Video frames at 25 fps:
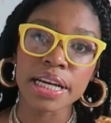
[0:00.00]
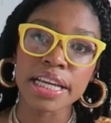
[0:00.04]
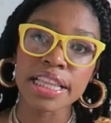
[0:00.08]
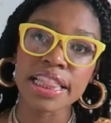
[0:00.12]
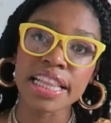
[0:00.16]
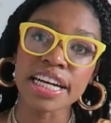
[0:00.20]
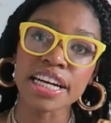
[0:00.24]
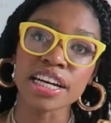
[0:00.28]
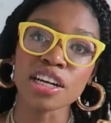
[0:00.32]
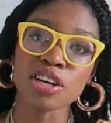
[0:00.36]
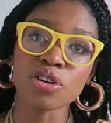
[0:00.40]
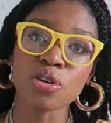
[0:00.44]

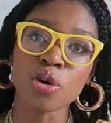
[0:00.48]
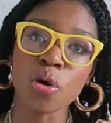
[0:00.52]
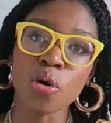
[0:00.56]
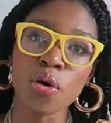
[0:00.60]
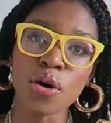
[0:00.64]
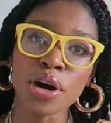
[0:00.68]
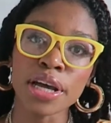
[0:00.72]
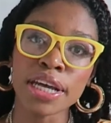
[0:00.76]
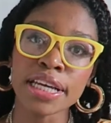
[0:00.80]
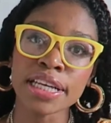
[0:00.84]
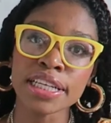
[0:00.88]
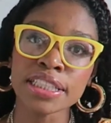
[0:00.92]
they're
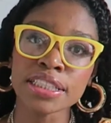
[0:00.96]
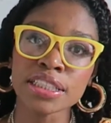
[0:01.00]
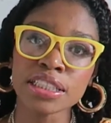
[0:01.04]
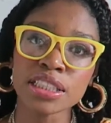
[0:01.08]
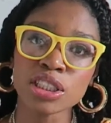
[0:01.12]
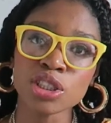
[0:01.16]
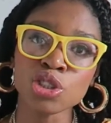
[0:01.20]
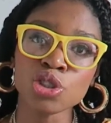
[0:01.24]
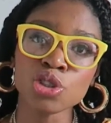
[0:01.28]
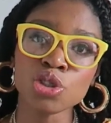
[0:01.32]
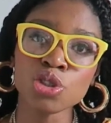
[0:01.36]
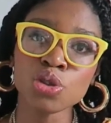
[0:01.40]
going
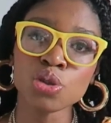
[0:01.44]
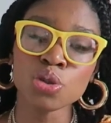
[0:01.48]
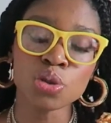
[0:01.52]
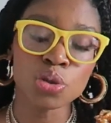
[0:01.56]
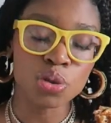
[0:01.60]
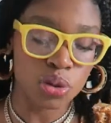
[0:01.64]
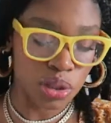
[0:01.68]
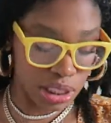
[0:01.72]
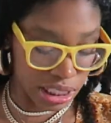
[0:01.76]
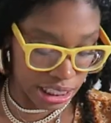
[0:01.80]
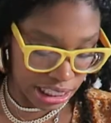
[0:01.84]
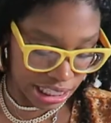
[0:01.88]

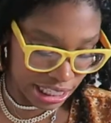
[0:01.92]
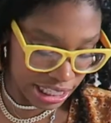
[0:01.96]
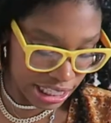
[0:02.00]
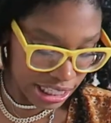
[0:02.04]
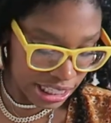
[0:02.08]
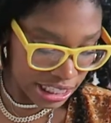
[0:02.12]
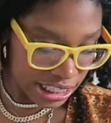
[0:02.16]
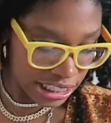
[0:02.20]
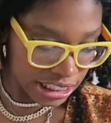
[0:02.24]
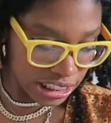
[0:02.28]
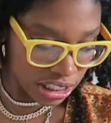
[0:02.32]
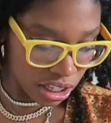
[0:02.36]
to,
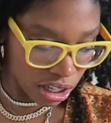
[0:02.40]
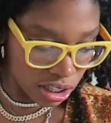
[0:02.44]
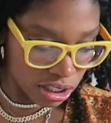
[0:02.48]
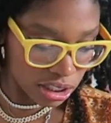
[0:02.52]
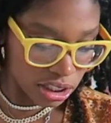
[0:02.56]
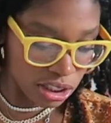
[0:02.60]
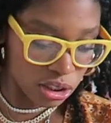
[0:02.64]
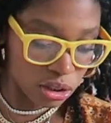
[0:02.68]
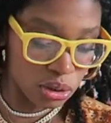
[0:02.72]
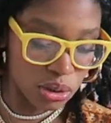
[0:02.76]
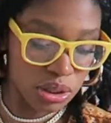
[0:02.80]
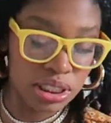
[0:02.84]
here is
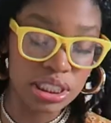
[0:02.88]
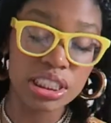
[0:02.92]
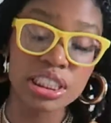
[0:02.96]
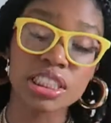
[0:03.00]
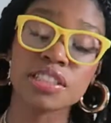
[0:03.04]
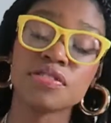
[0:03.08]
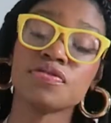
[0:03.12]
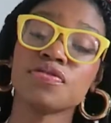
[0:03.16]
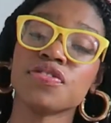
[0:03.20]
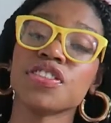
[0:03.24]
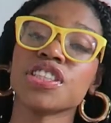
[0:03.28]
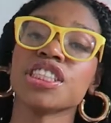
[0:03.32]
also the
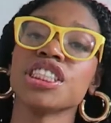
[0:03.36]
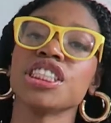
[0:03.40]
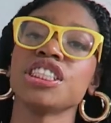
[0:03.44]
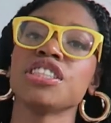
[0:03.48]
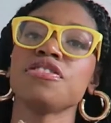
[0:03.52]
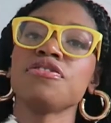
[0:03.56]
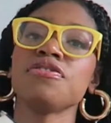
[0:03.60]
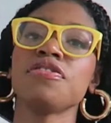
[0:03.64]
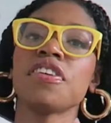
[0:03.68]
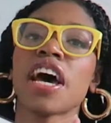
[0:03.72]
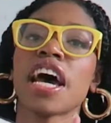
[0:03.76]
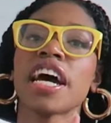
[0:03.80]

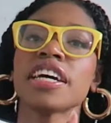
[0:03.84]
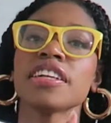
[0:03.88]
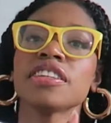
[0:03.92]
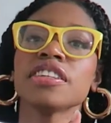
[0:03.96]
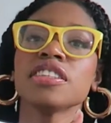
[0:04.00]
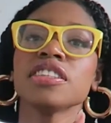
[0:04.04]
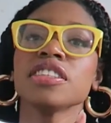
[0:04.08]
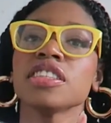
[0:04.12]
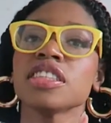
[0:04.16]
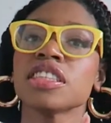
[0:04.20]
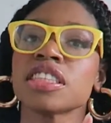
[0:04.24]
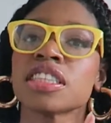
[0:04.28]
conversion
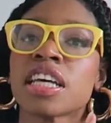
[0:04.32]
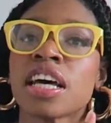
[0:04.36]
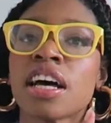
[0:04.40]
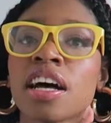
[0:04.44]
factors.